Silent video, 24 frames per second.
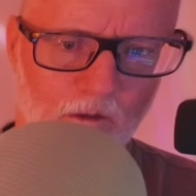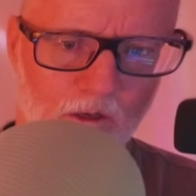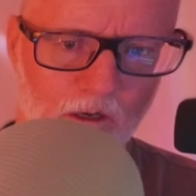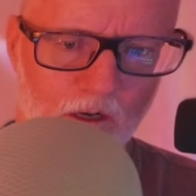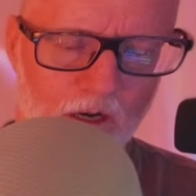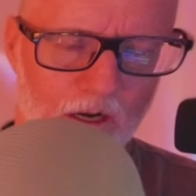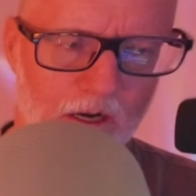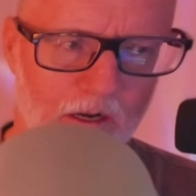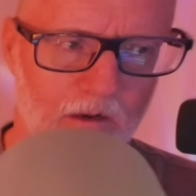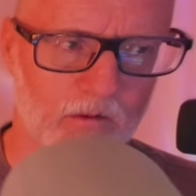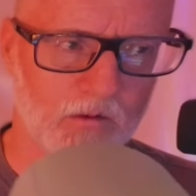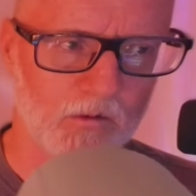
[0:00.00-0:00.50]

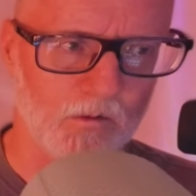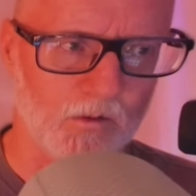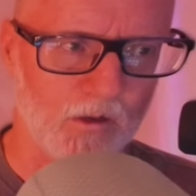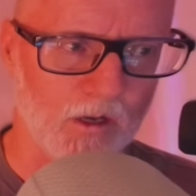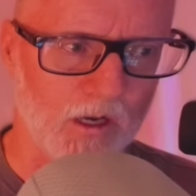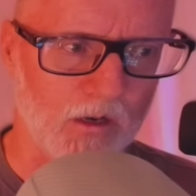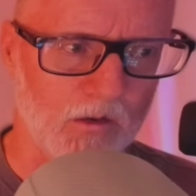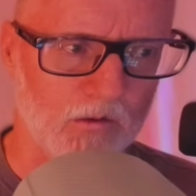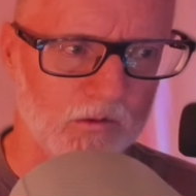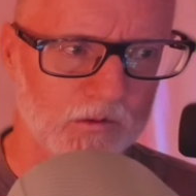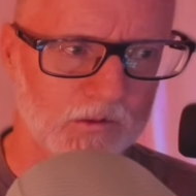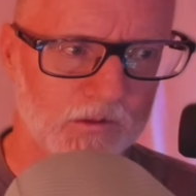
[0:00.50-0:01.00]
I will
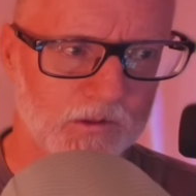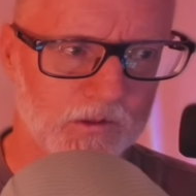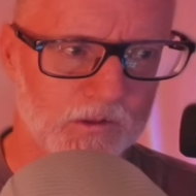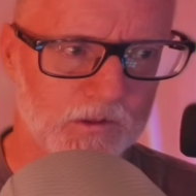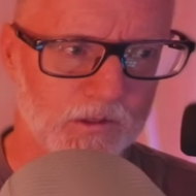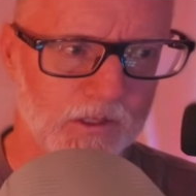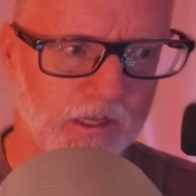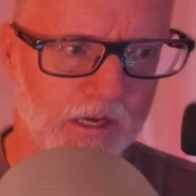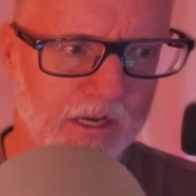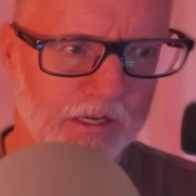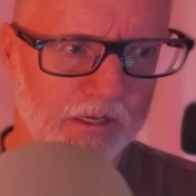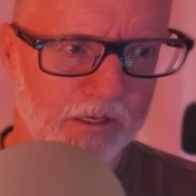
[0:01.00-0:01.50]
I will
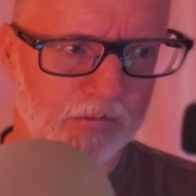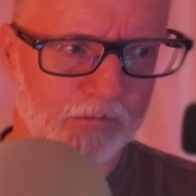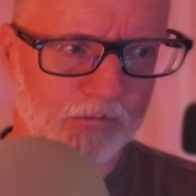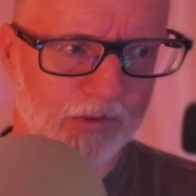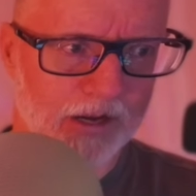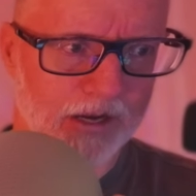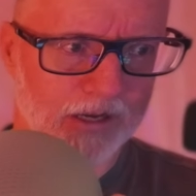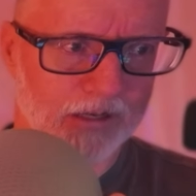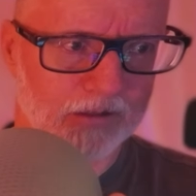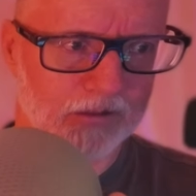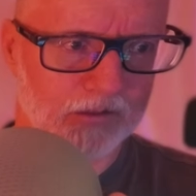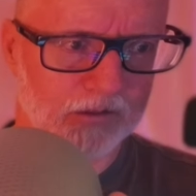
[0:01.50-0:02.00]
slide it
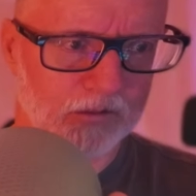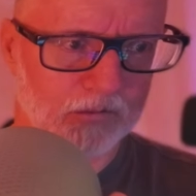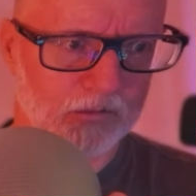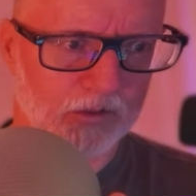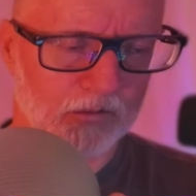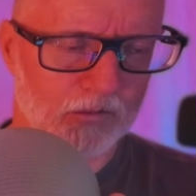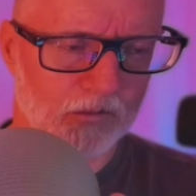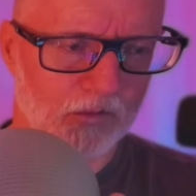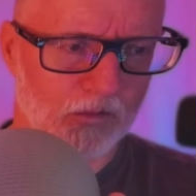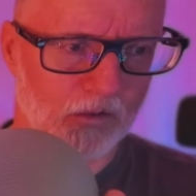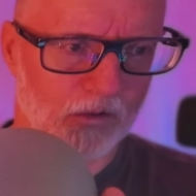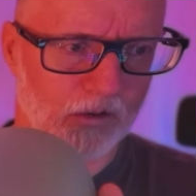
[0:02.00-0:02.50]
back a little bit
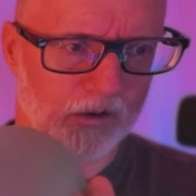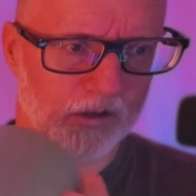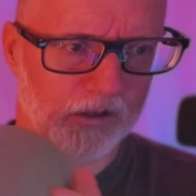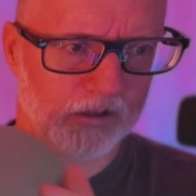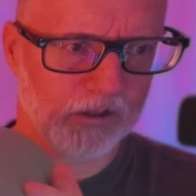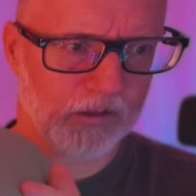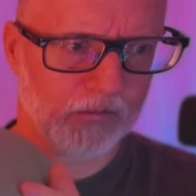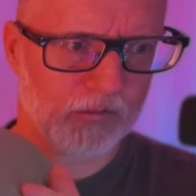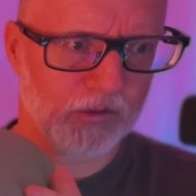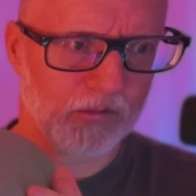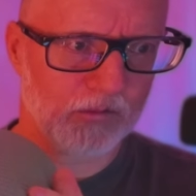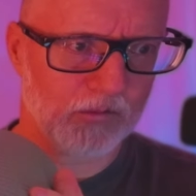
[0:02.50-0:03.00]
more a
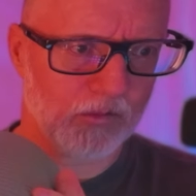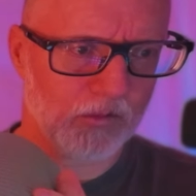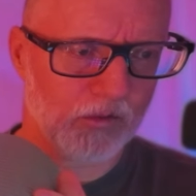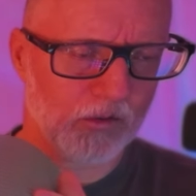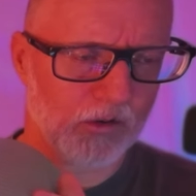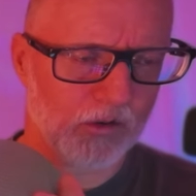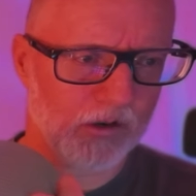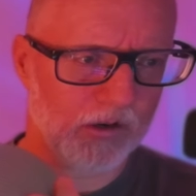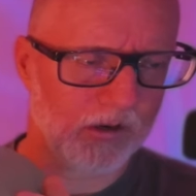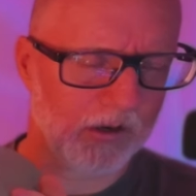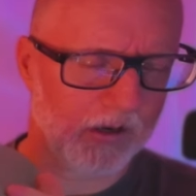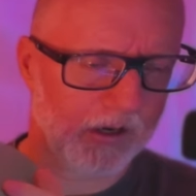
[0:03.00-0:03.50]
little bit
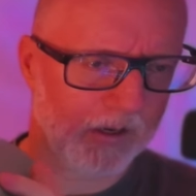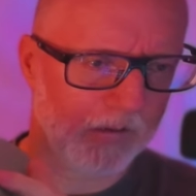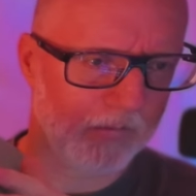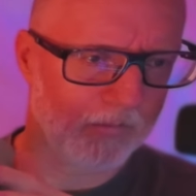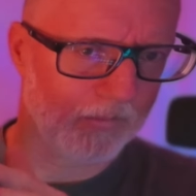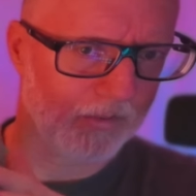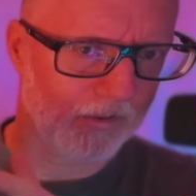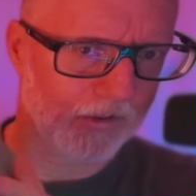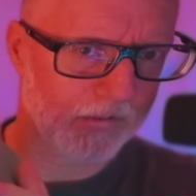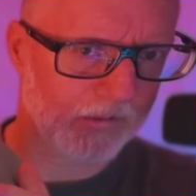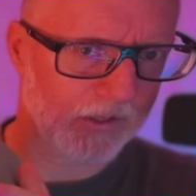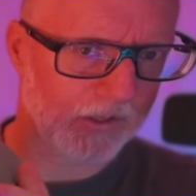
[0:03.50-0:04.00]
more at
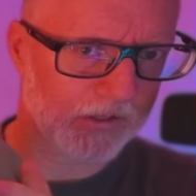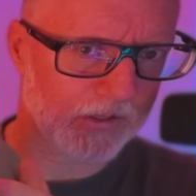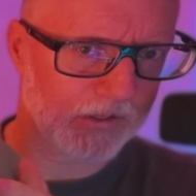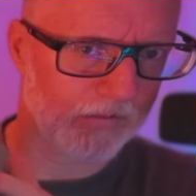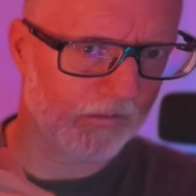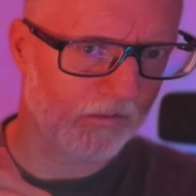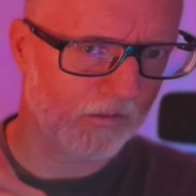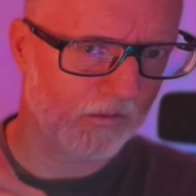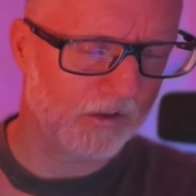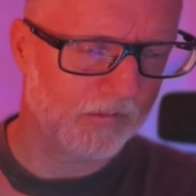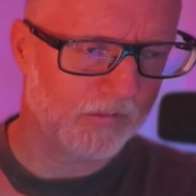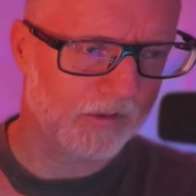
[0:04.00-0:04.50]
pretty much every
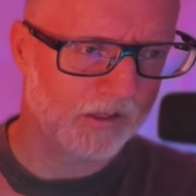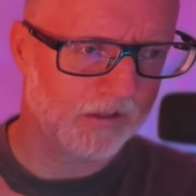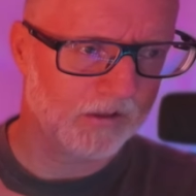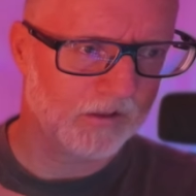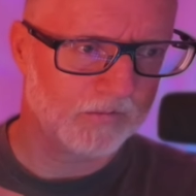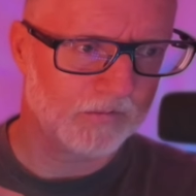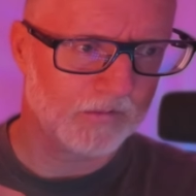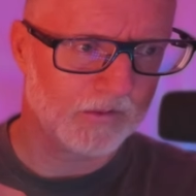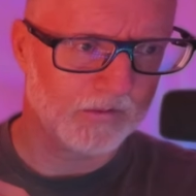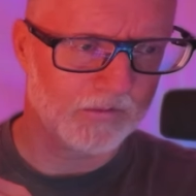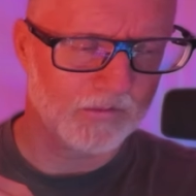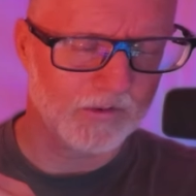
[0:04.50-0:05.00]
one of my
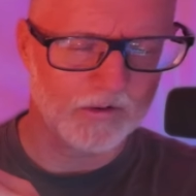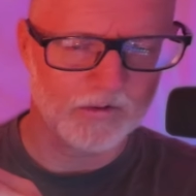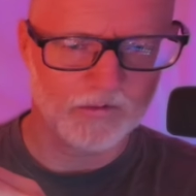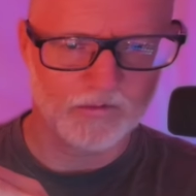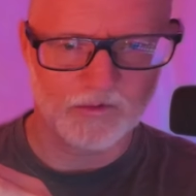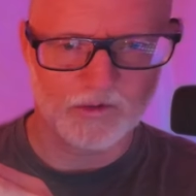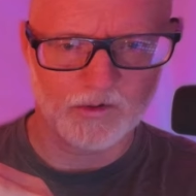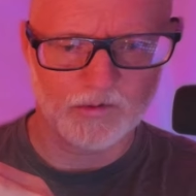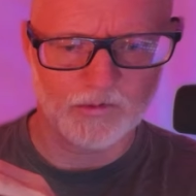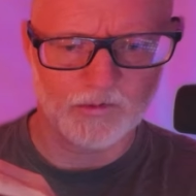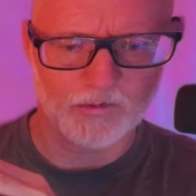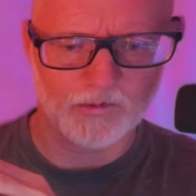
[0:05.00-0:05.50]
lumbar
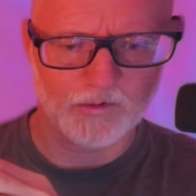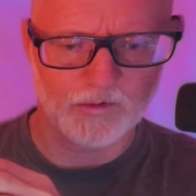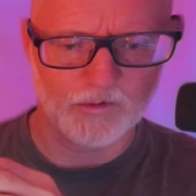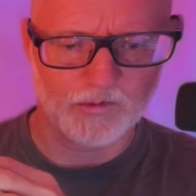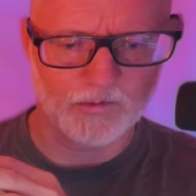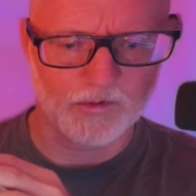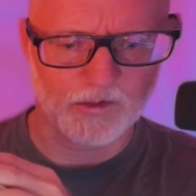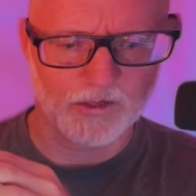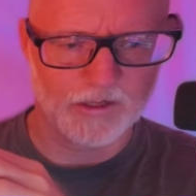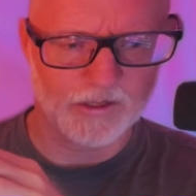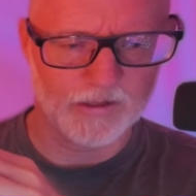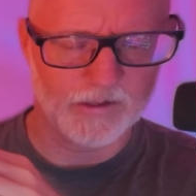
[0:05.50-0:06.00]

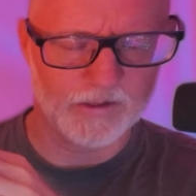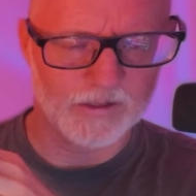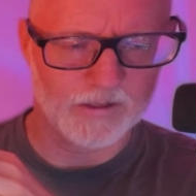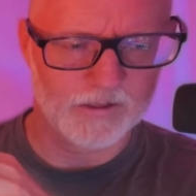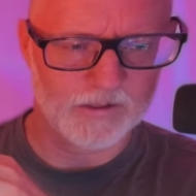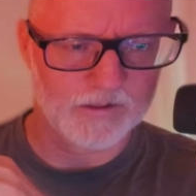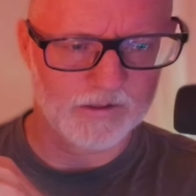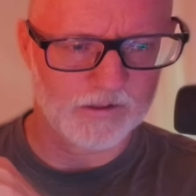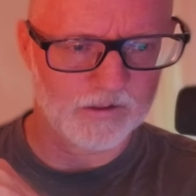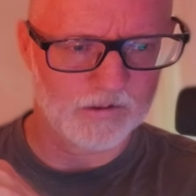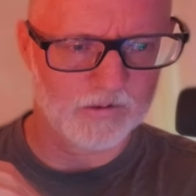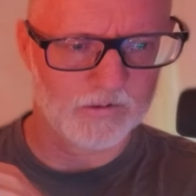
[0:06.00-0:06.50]
vertebrae,
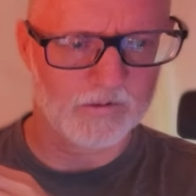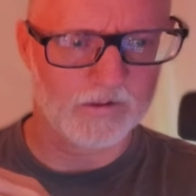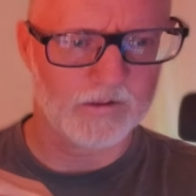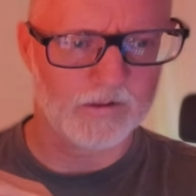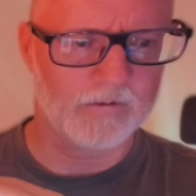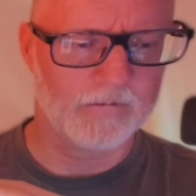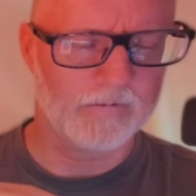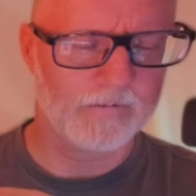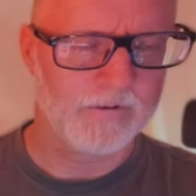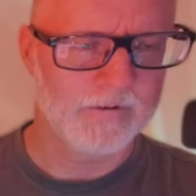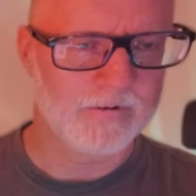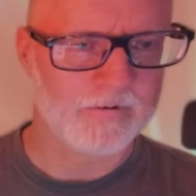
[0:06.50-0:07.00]
and you know the,